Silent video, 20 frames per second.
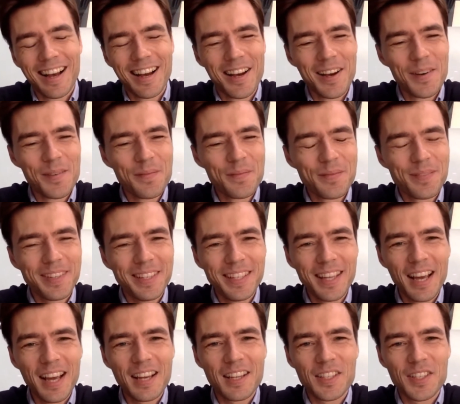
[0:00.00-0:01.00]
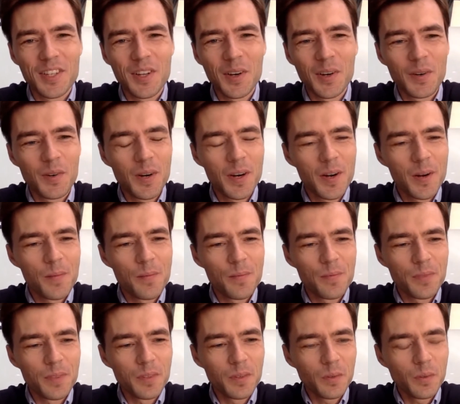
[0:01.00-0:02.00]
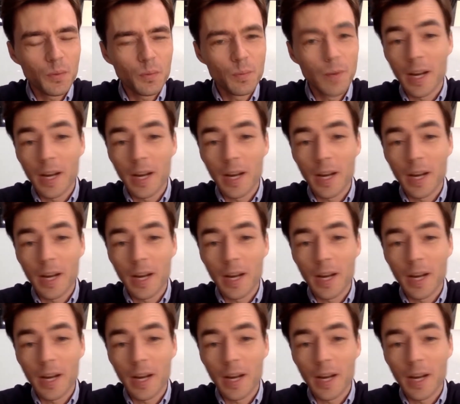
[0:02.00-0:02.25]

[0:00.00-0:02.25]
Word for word: um, yeah. So um,